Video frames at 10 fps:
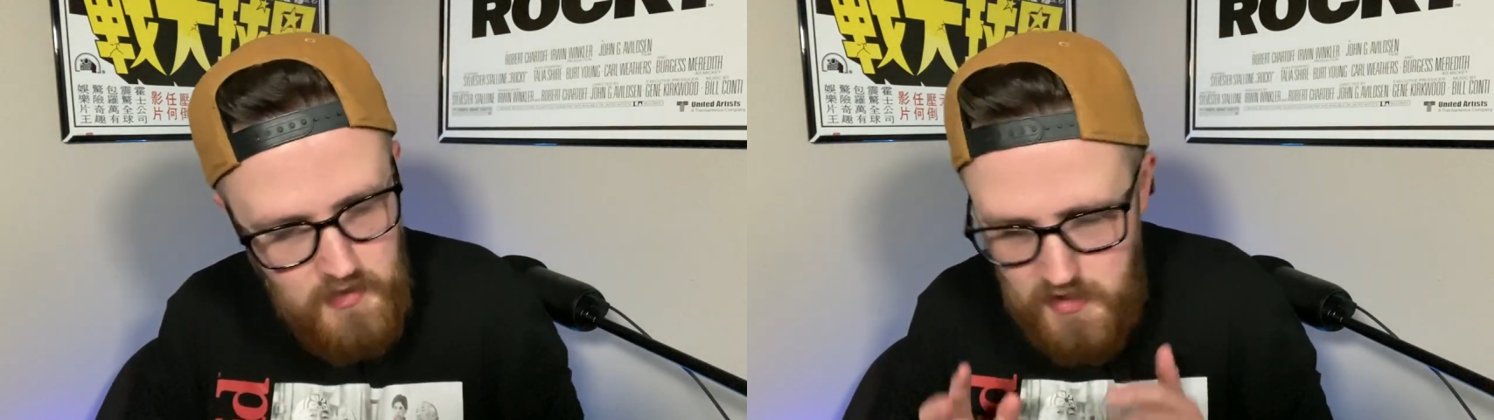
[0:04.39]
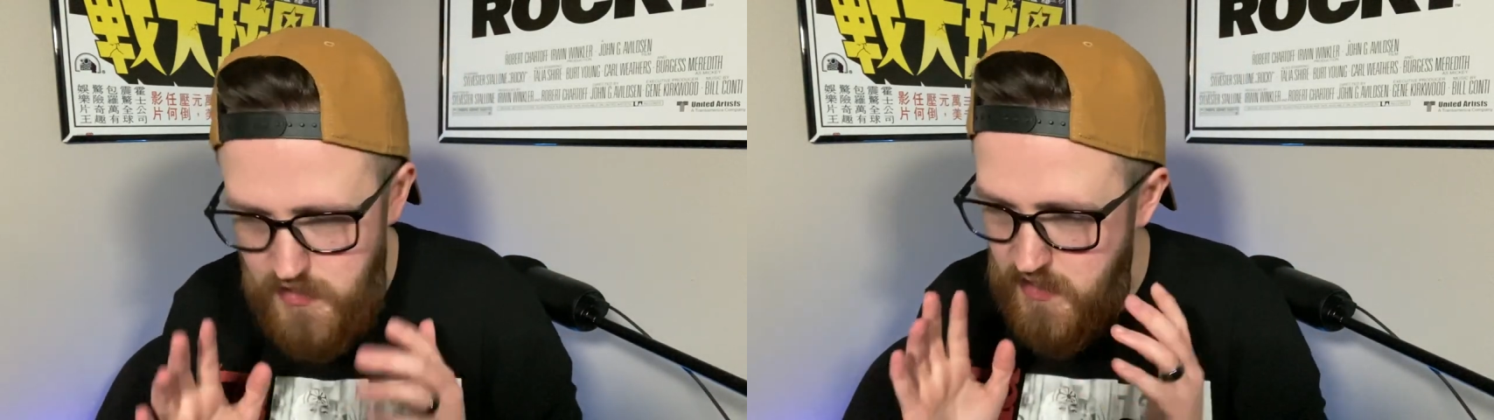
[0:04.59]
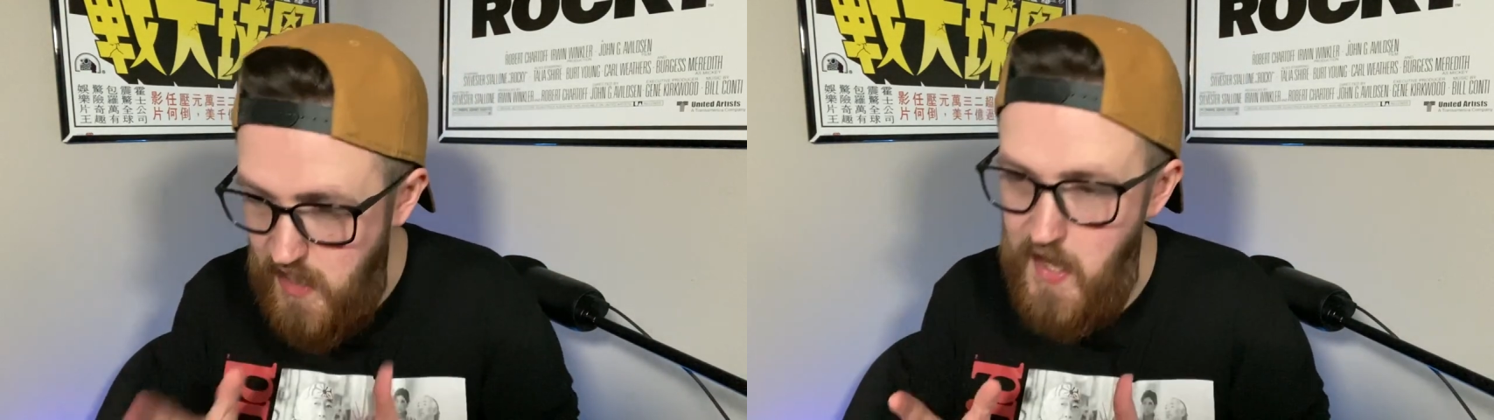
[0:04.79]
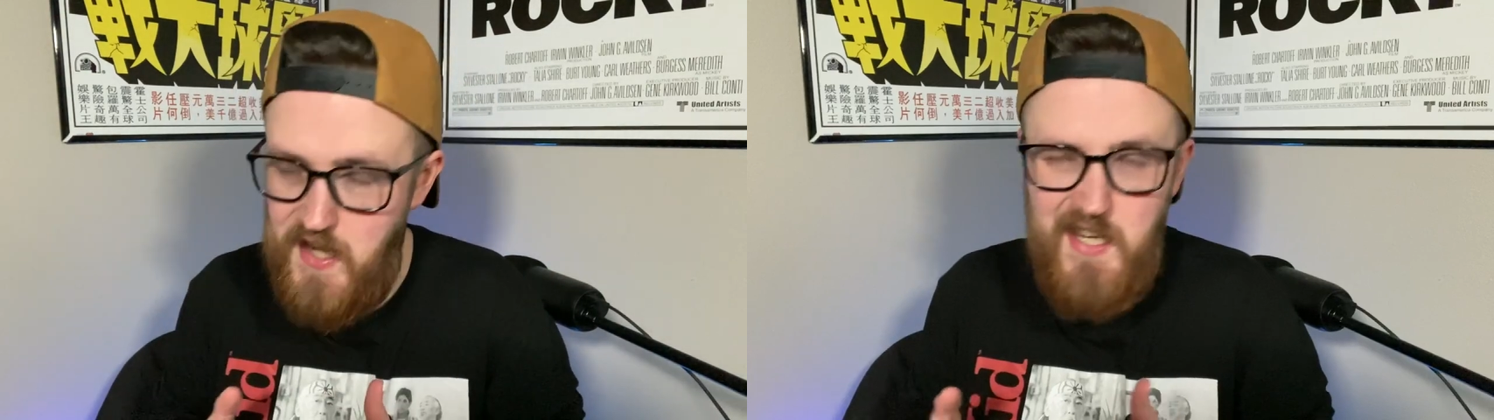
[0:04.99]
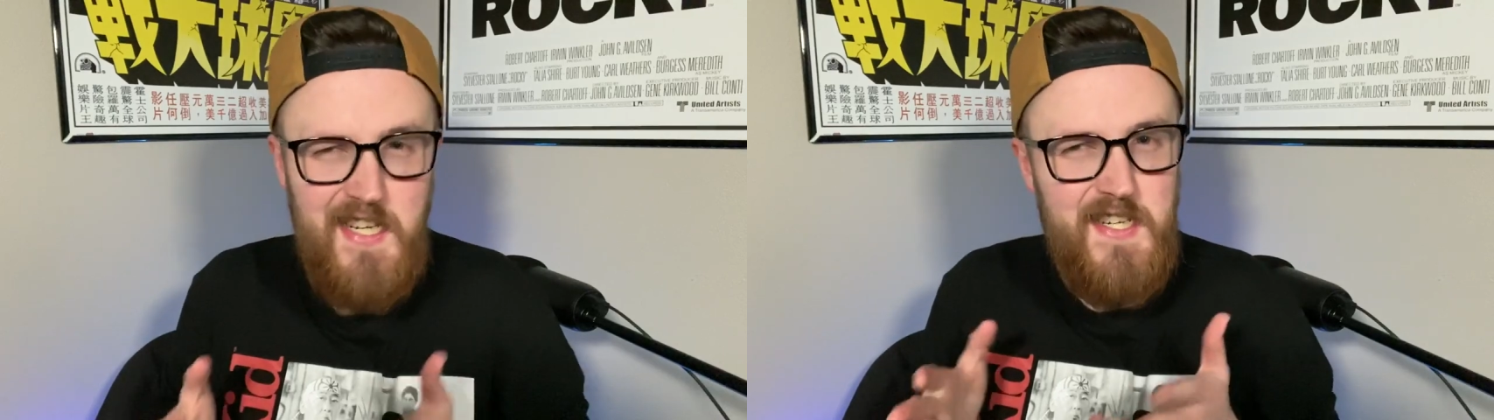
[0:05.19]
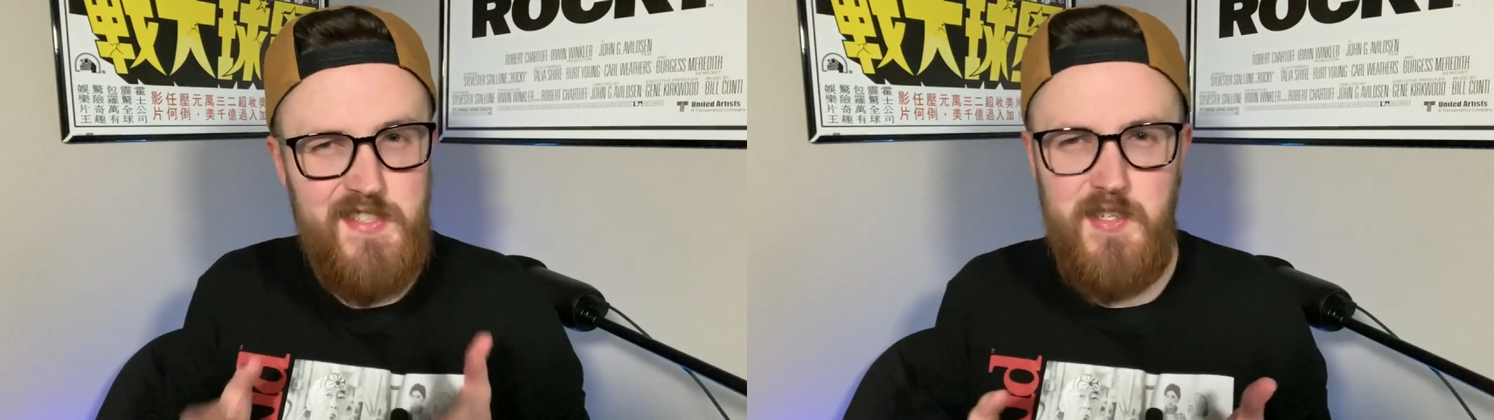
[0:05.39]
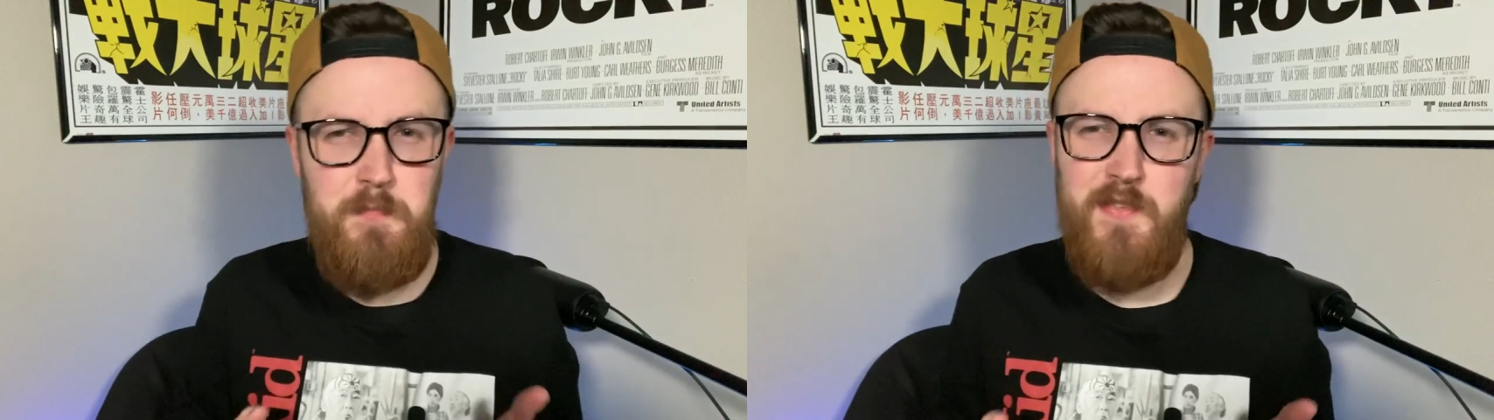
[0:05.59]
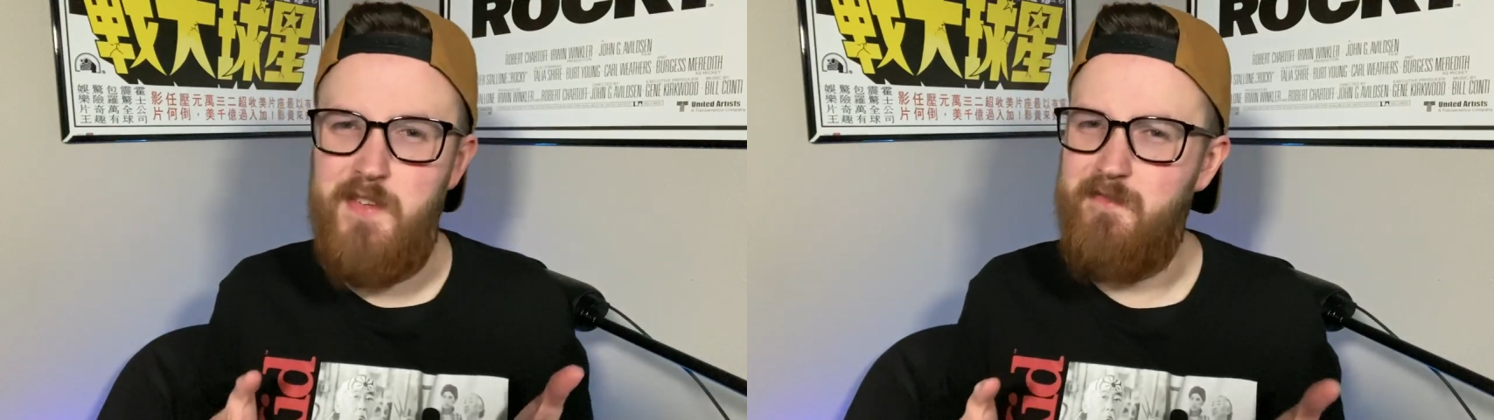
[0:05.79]
And today, it's
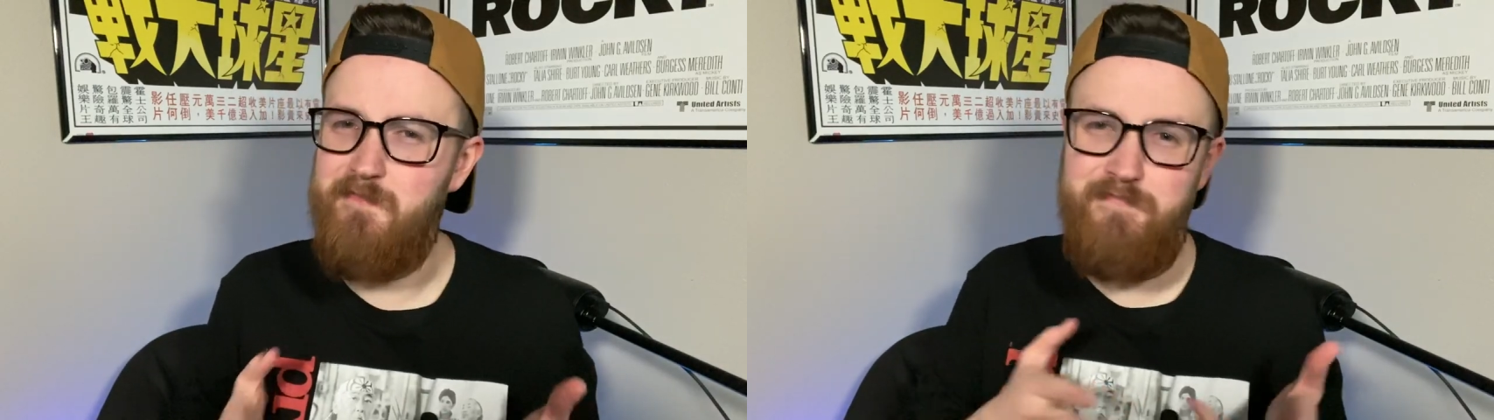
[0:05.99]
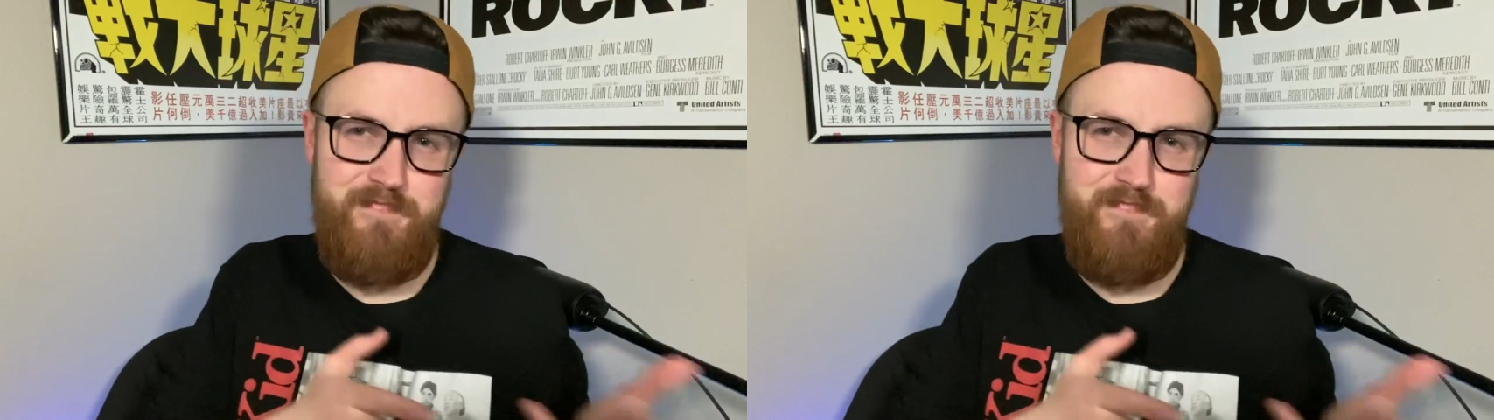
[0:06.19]
something